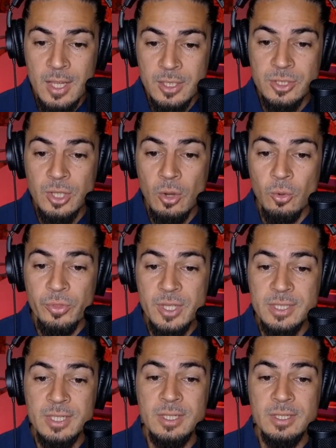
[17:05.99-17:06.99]
So
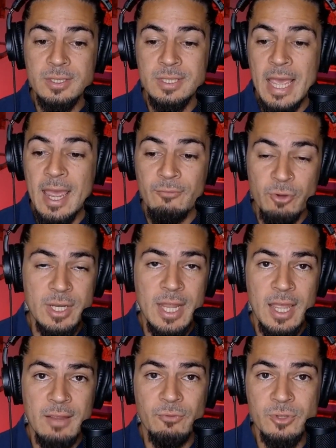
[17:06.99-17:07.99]
this is every
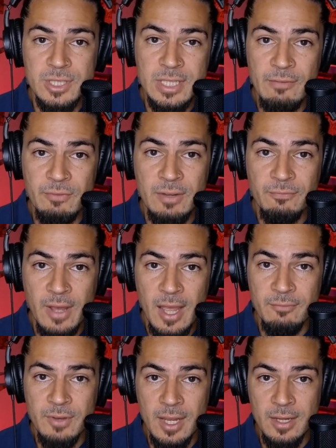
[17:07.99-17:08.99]
day for
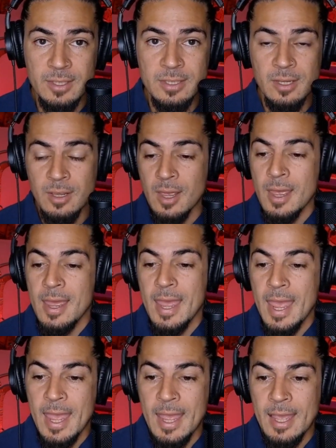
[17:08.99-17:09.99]
75 days.
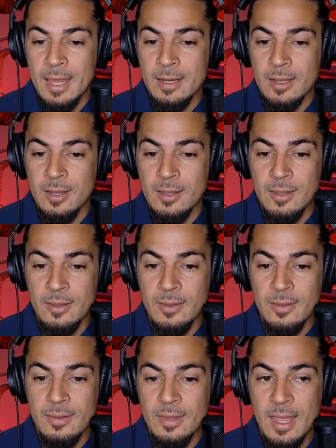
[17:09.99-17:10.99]
And
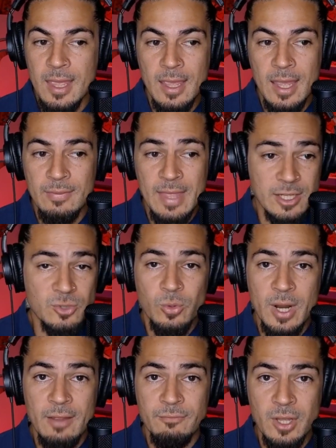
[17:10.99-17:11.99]
that's
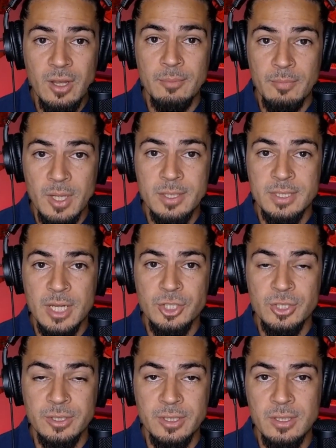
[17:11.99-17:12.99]
what I've done
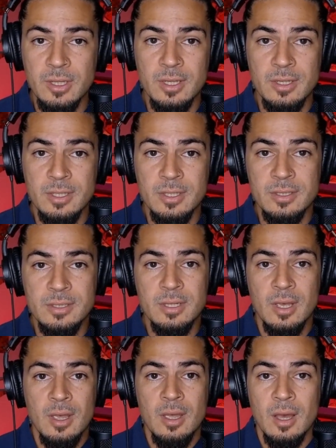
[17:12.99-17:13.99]
essentially is
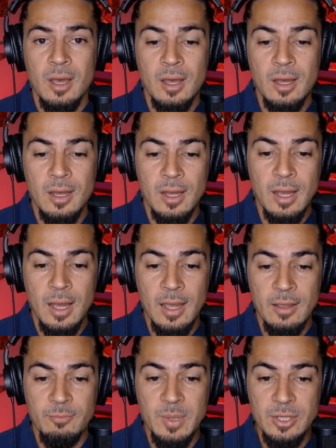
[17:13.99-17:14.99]

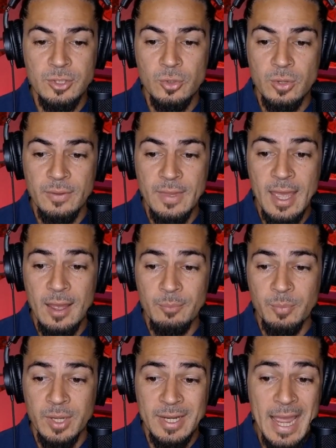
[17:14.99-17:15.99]
I've been doing
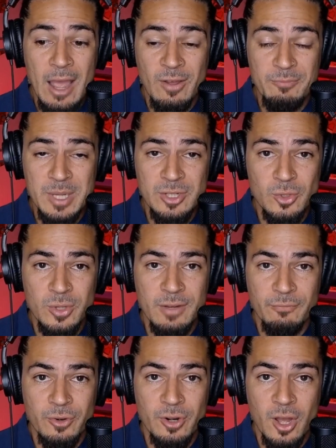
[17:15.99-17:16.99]
that, but now I've been doing it
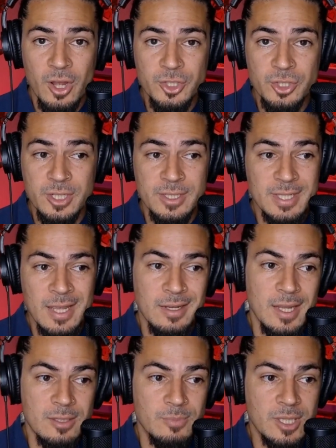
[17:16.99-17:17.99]
for 110
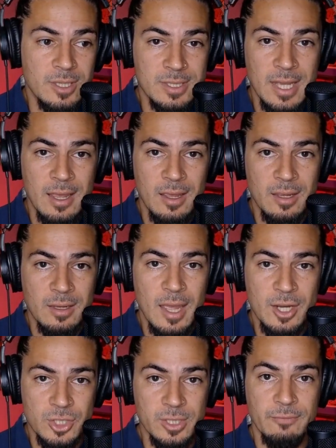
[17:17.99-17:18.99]
days because I
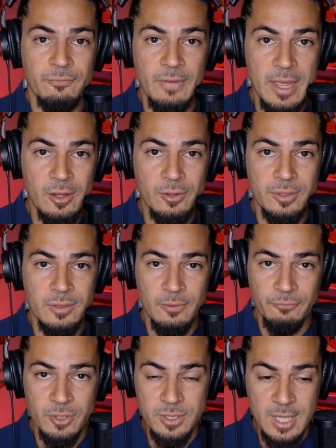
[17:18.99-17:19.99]
actually failed the
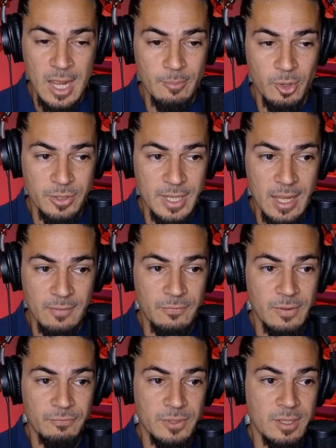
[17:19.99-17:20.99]
first time on day
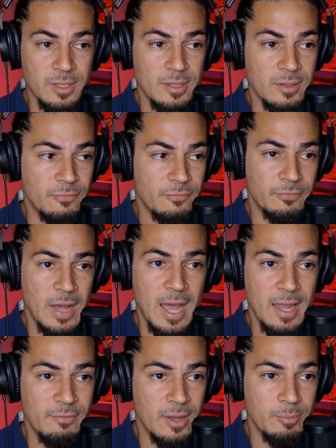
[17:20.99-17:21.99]

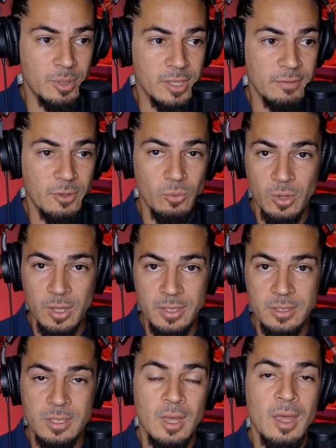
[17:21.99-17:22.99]
55, I believe it was.